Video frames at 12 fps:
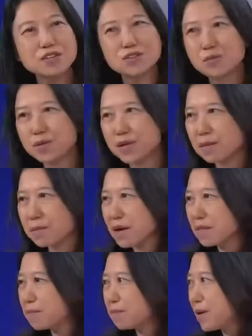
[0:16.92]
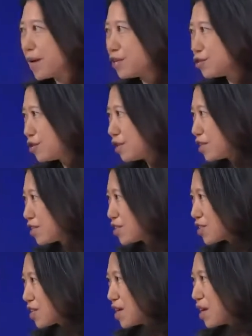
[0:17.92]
to be among patriots,